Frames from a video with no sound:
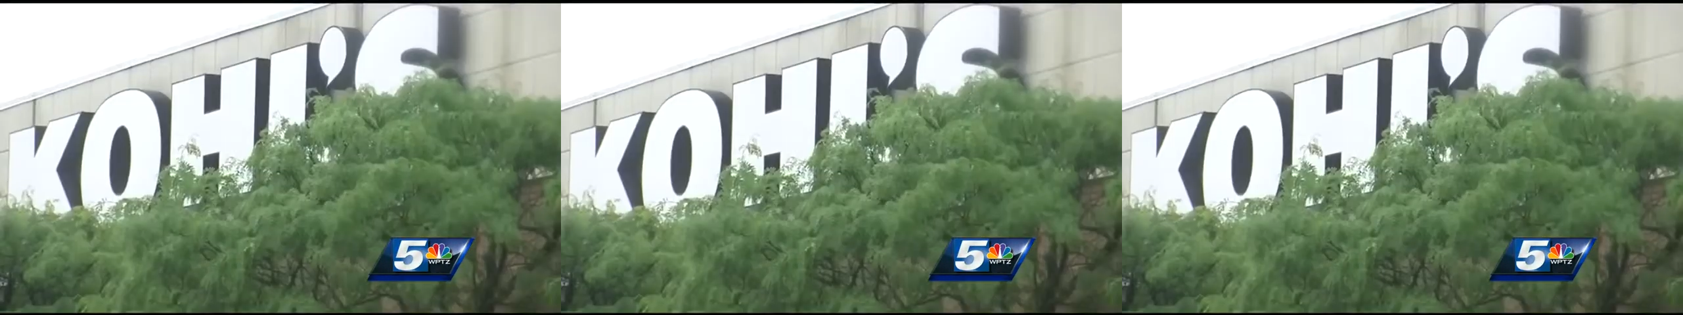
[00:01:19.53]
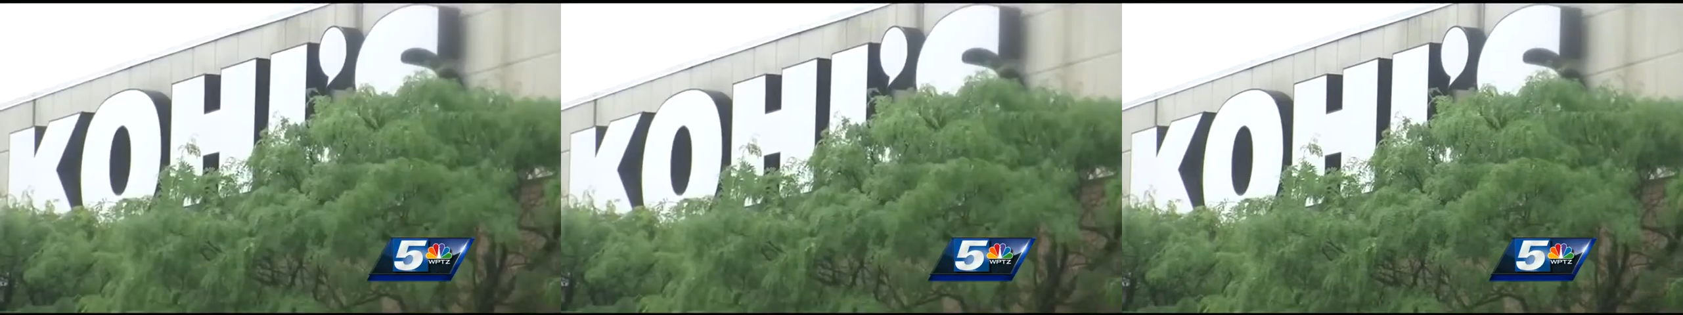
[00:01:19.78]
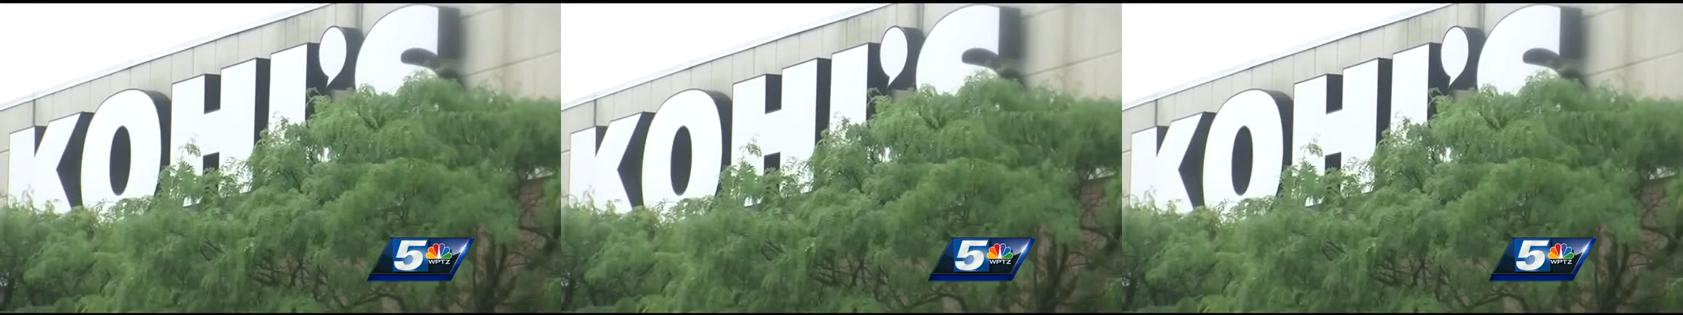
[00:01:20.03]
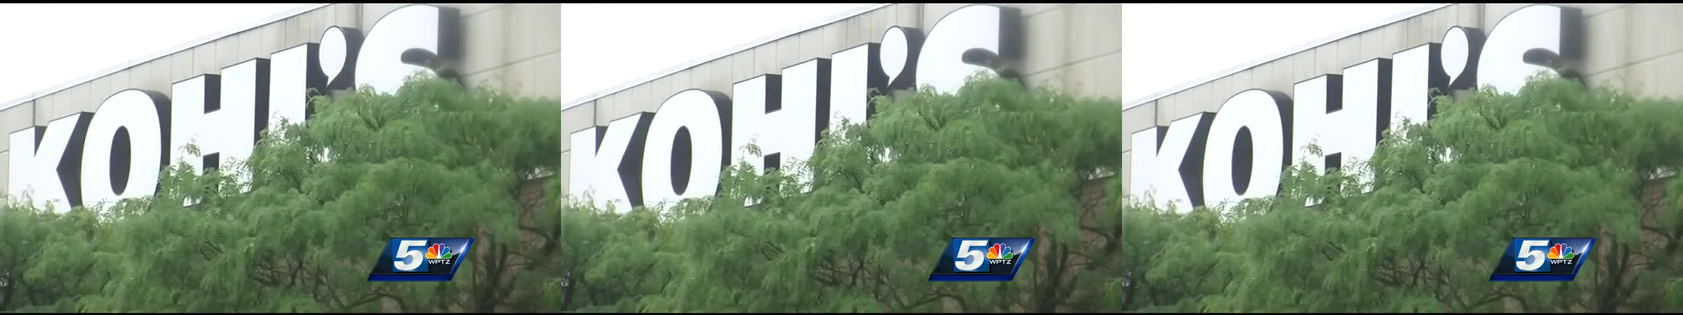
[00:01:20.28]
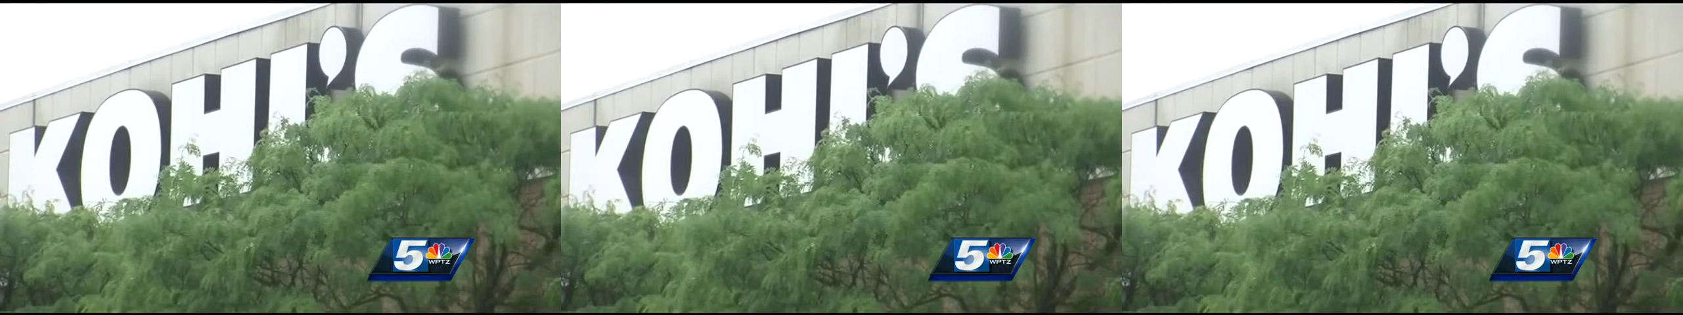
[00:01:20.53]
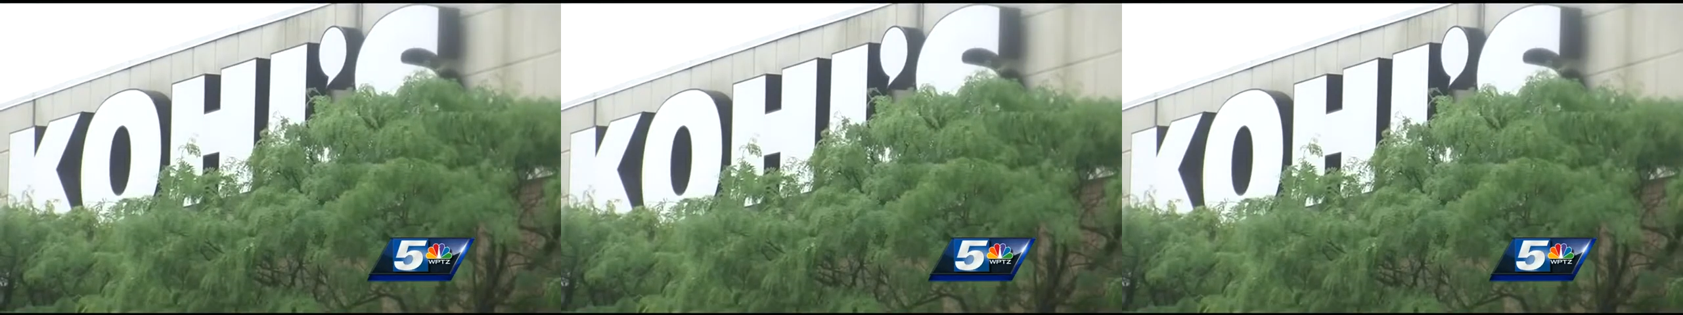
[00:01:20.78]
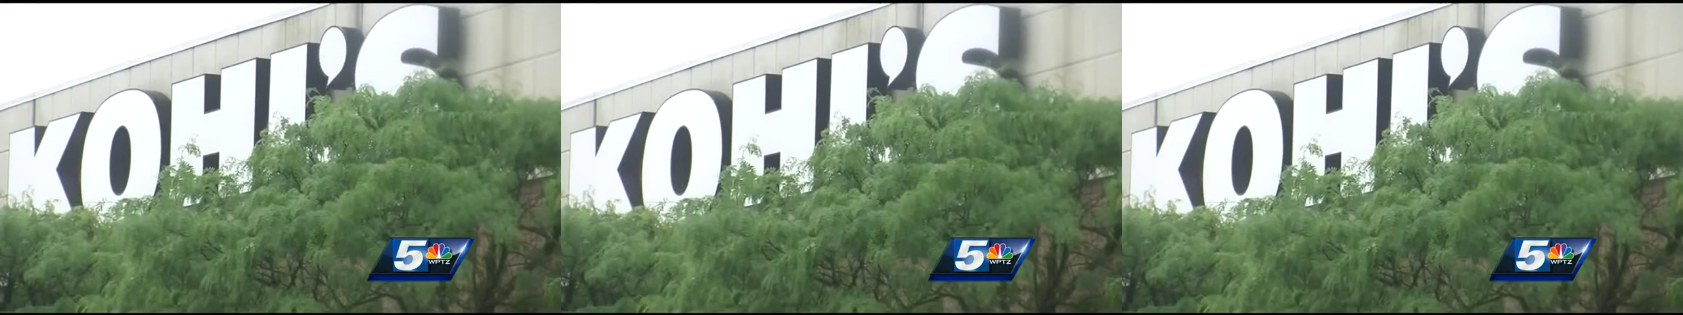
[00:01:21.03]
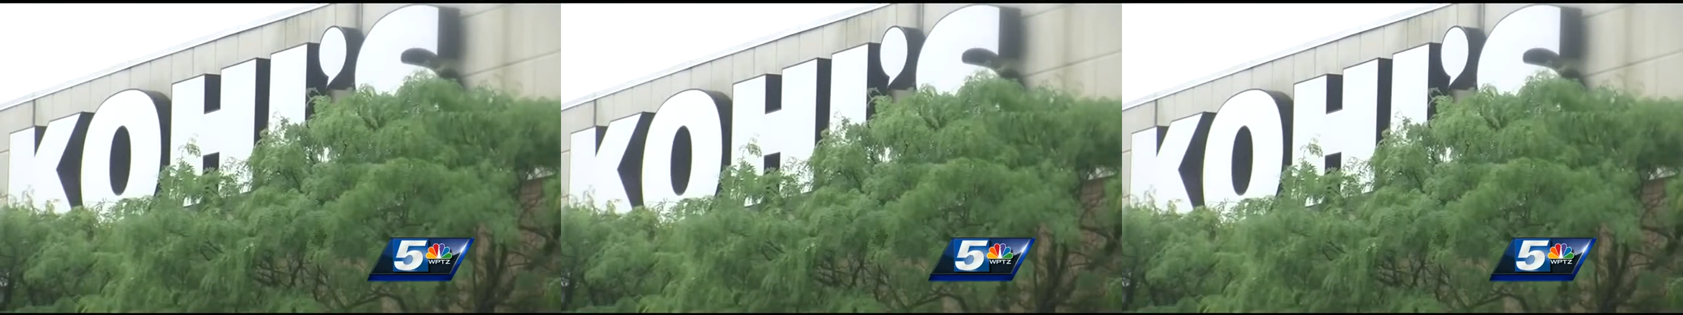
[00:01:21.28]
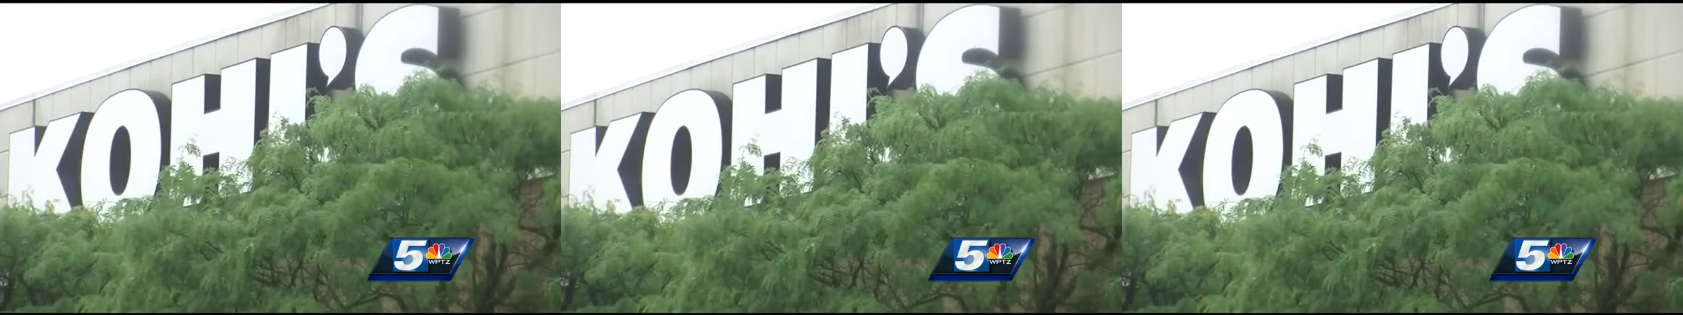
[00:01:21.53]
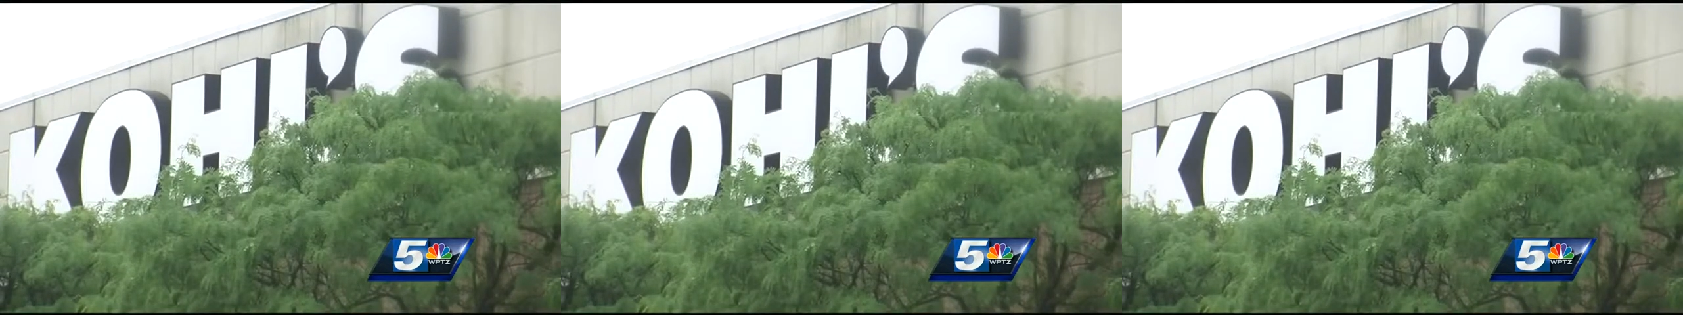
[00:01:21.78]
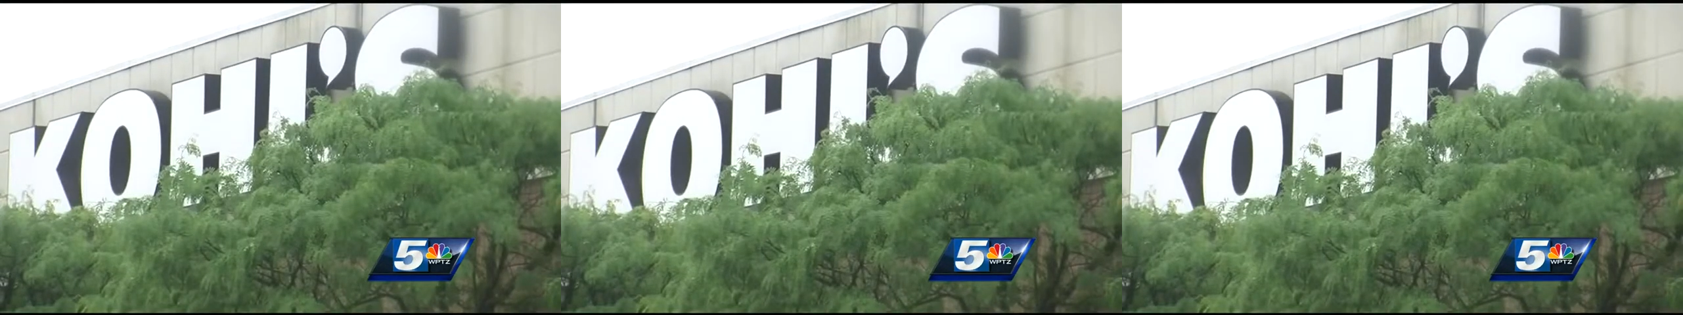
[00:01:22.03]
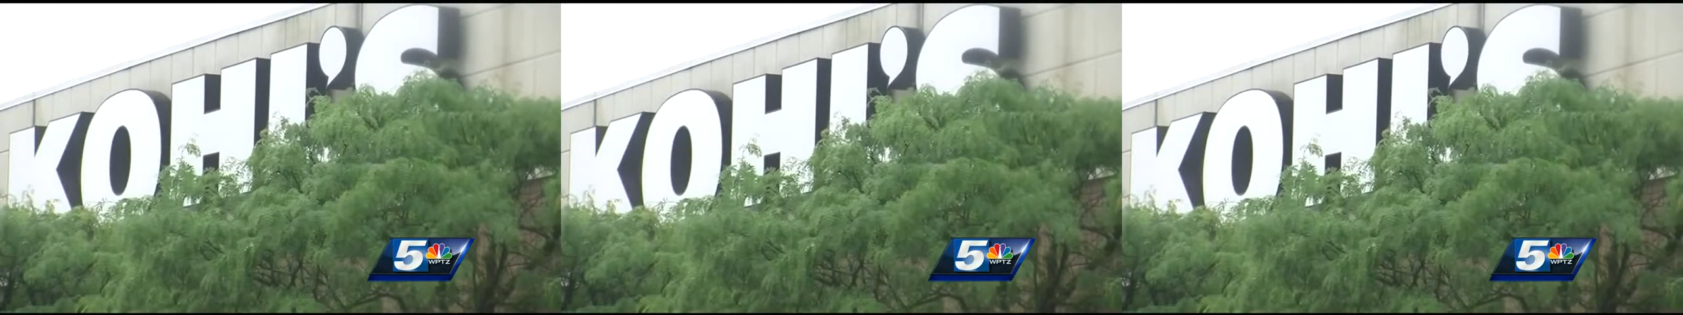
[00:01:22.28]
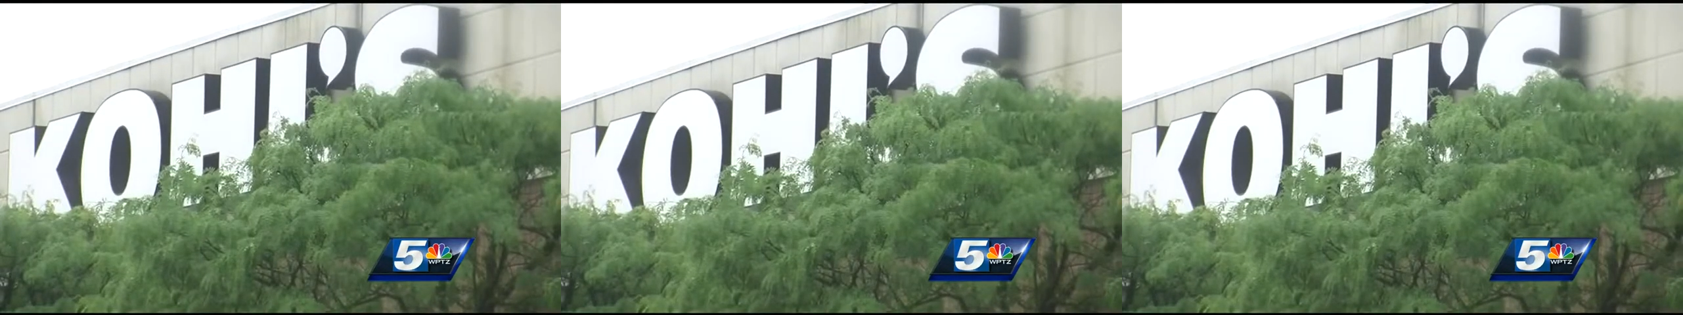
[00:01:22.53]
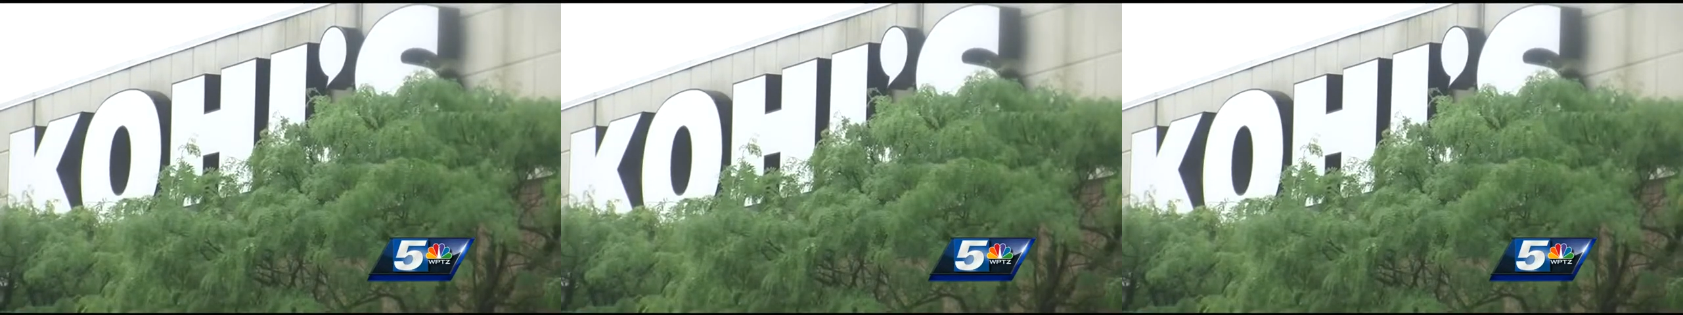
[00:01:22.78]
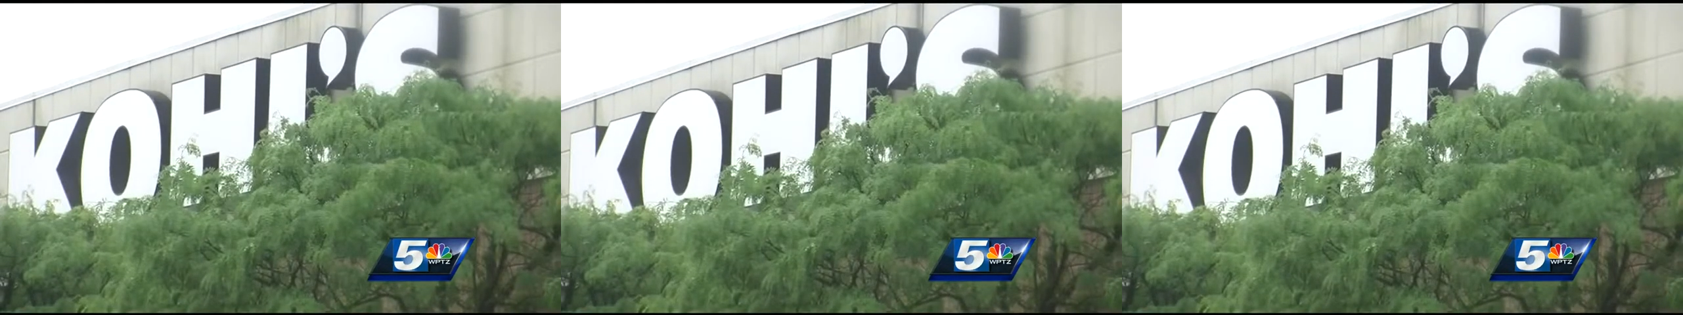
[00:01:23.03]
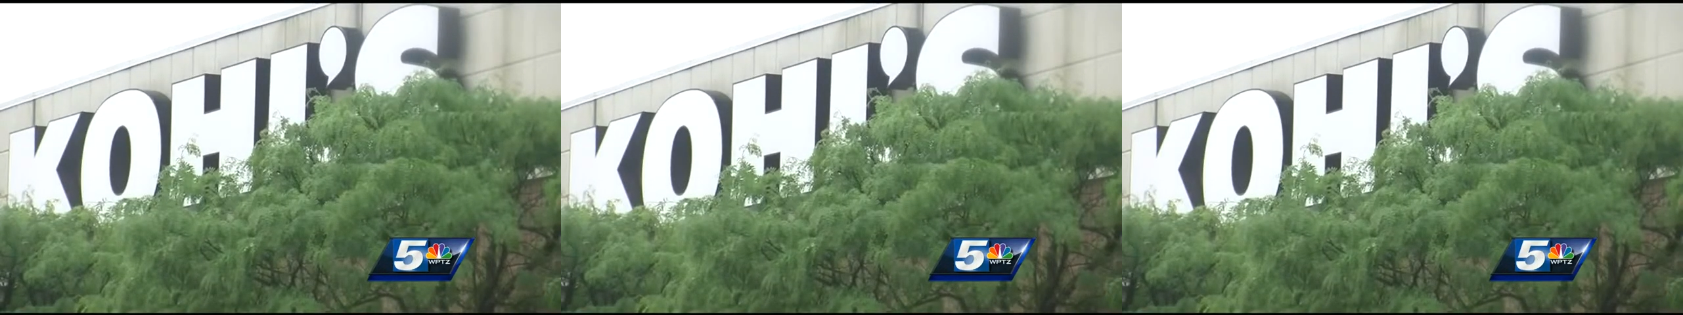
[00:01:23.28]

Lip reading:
(no speaker visible)